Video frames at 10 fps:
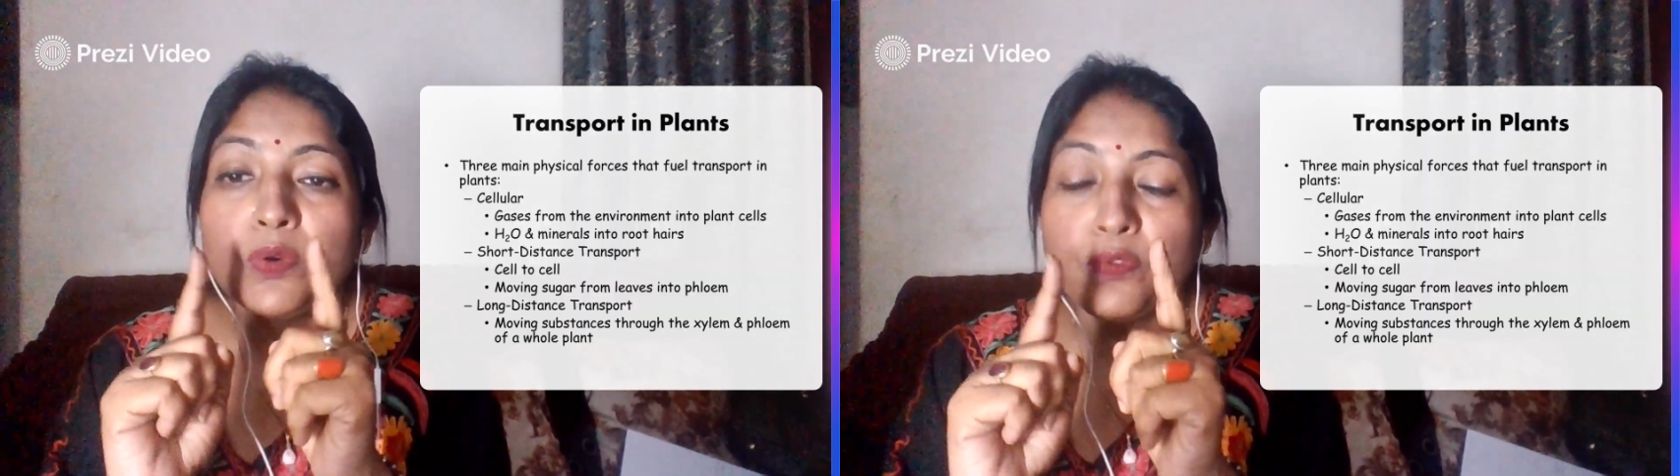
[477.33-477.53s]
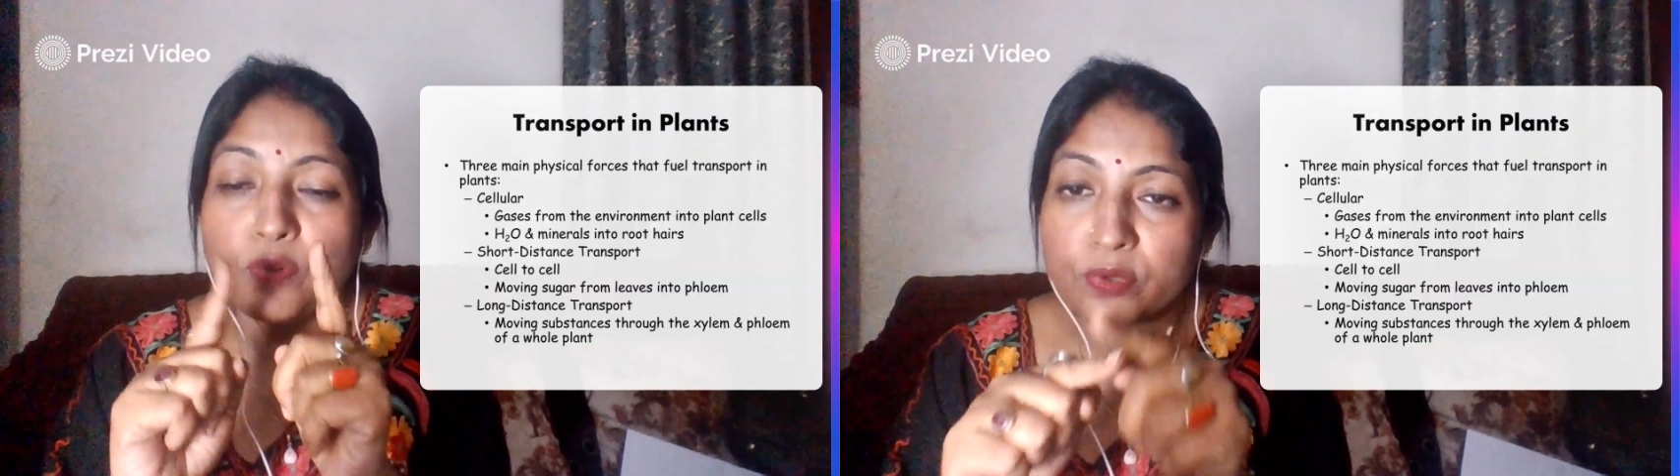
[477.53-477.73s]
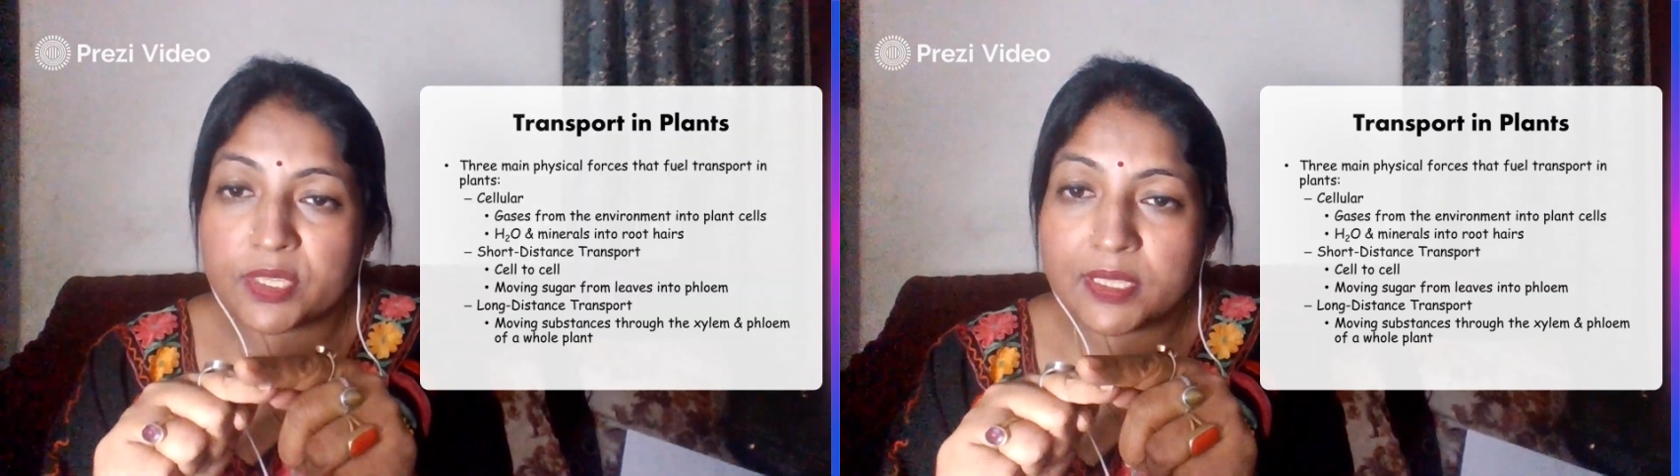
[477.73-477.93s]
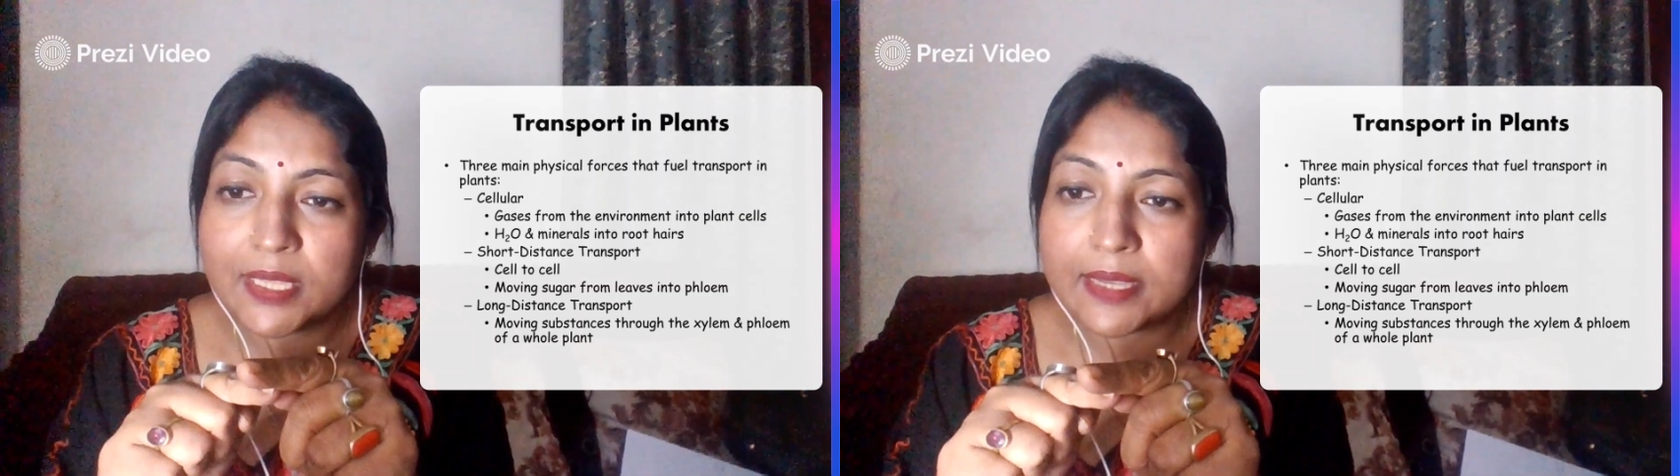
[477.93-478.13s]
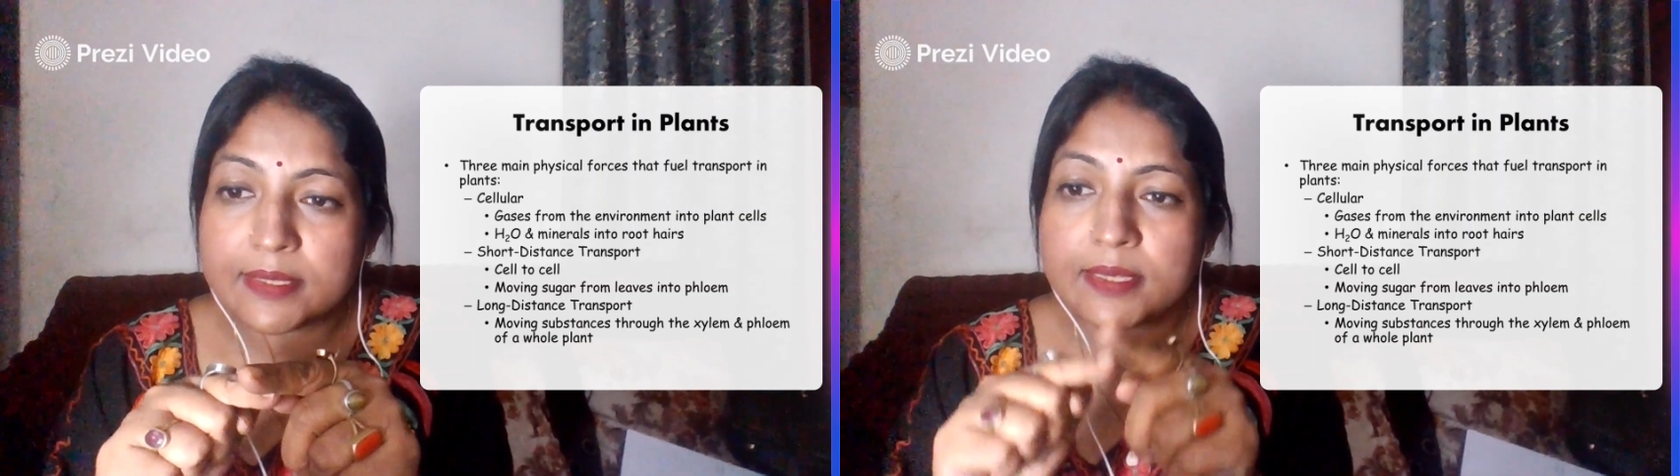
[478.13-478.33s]

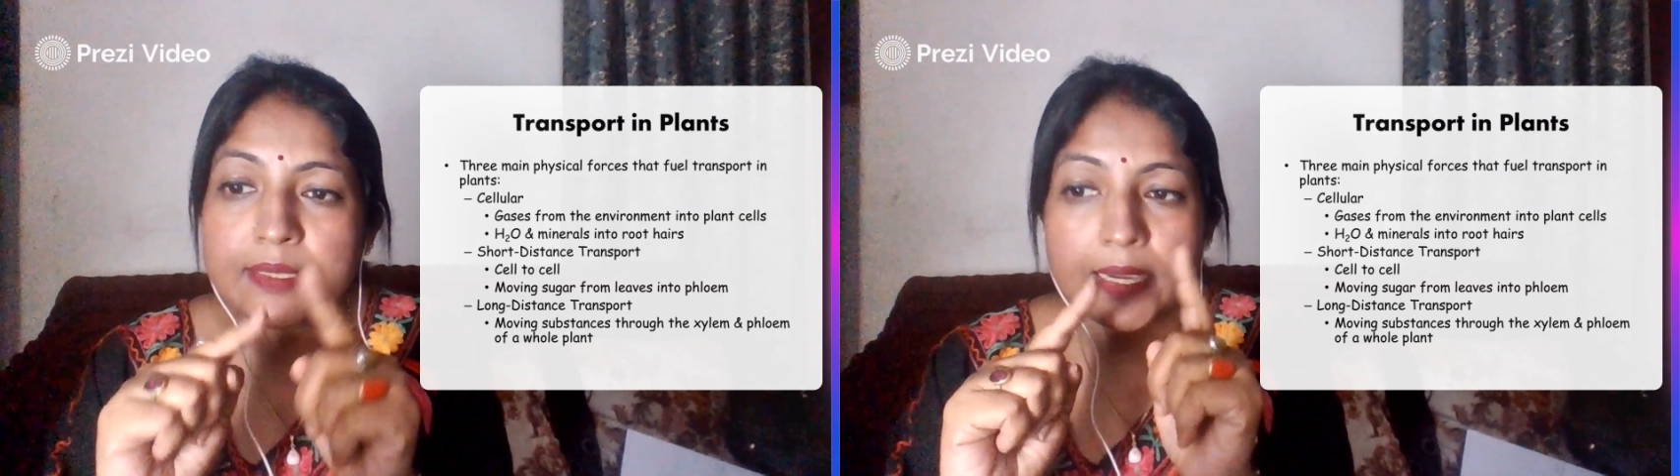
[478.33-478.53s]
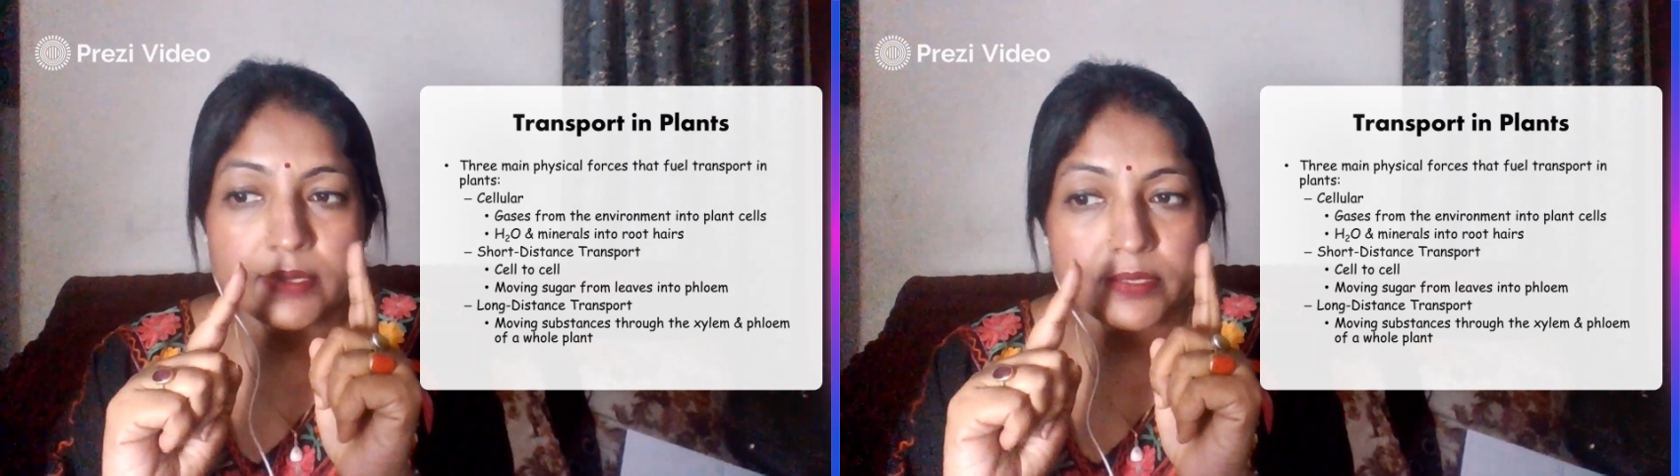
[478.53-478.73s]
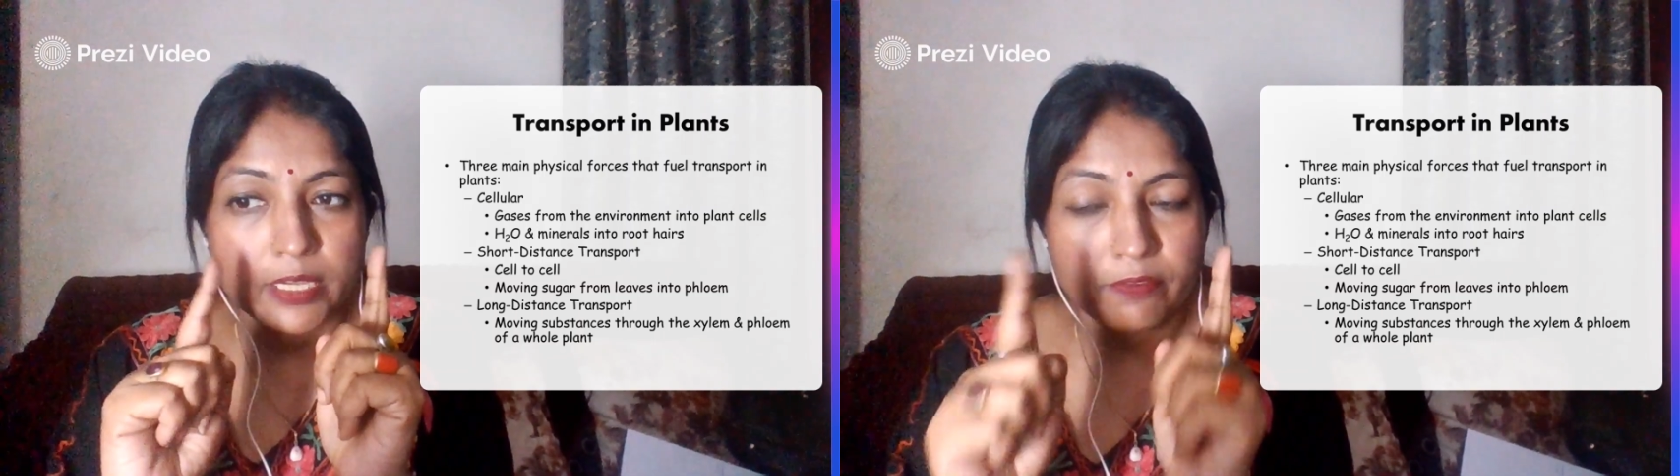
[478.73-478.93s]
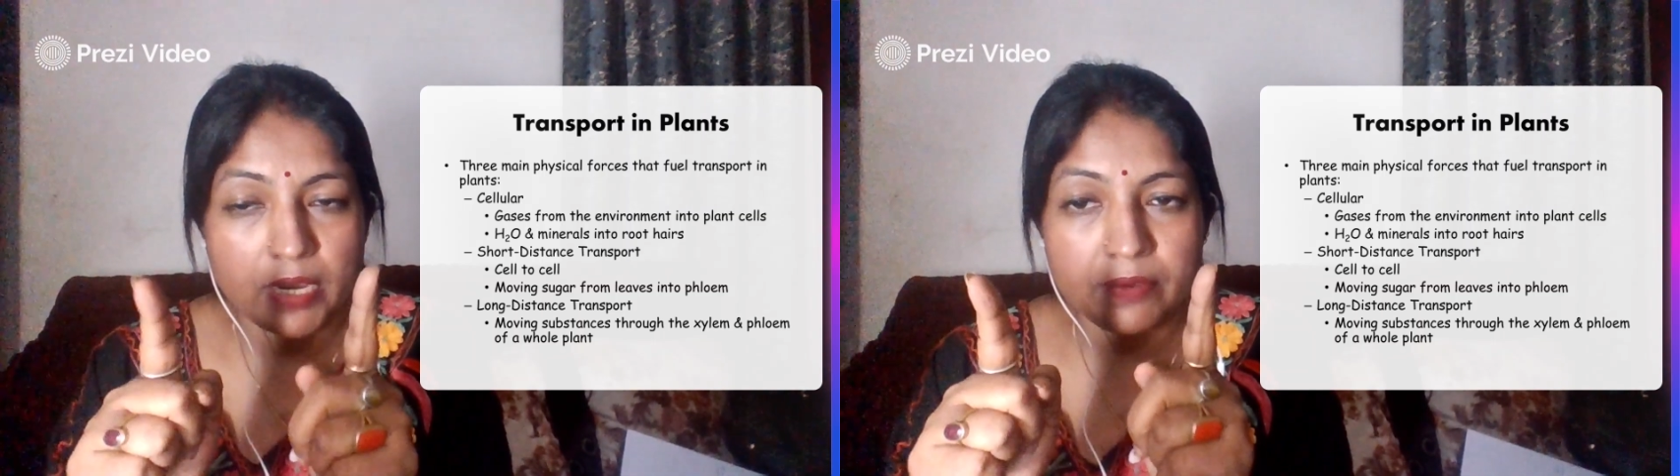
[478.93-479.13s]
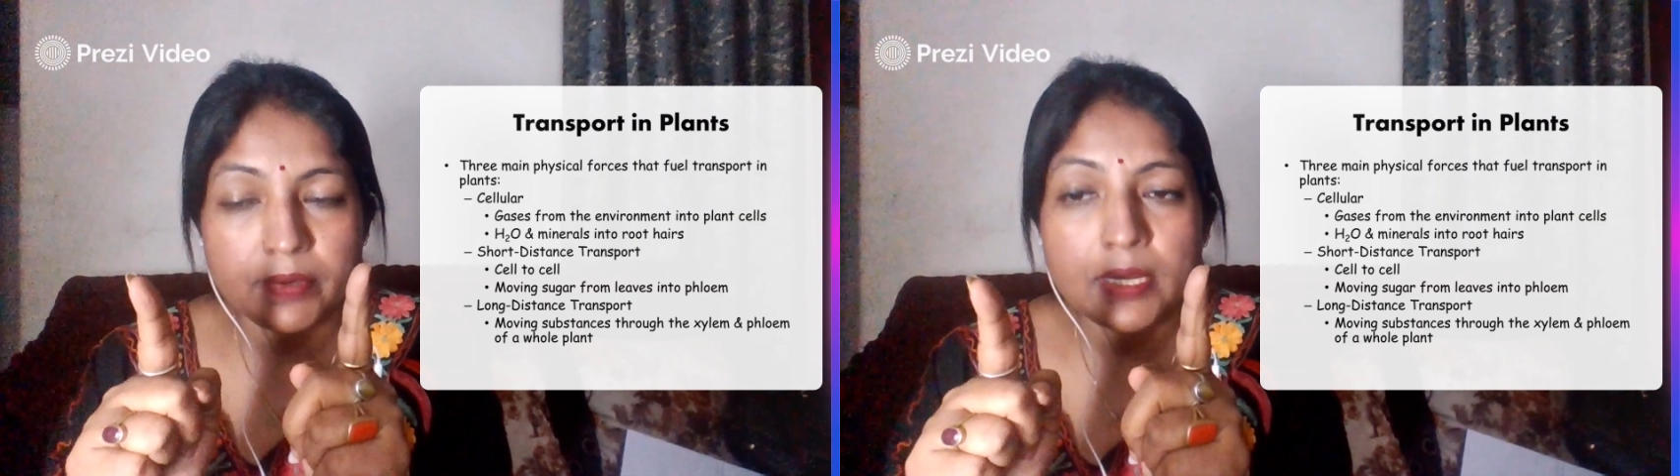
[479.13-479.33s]
photosynthesis and
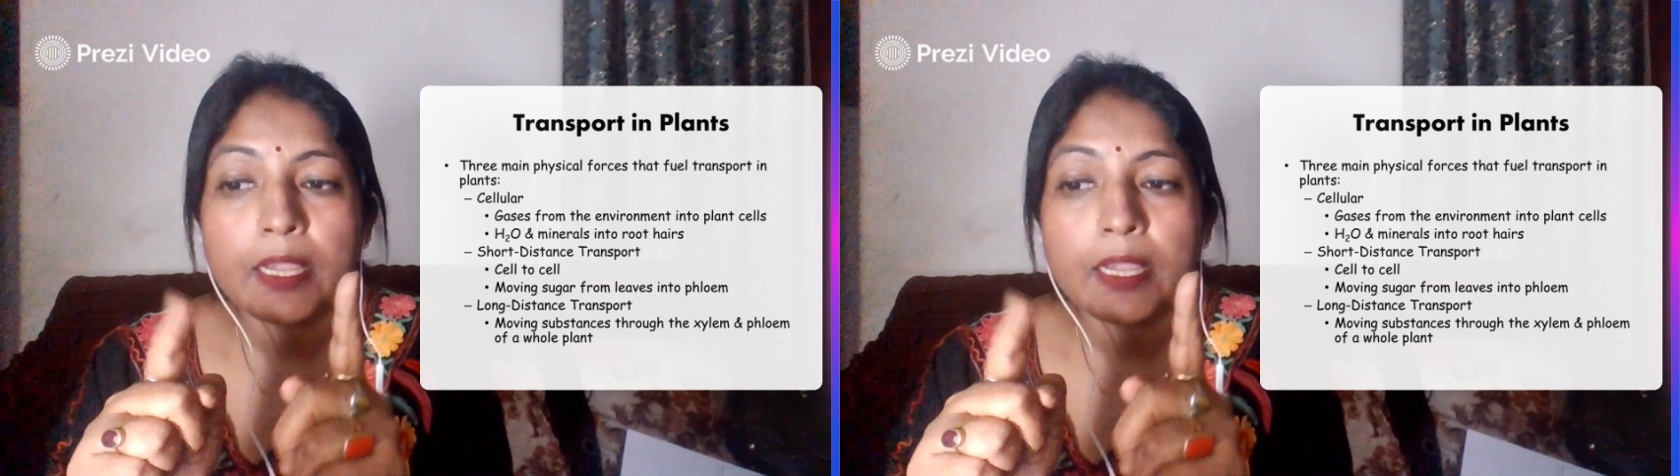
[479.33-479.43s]
survival.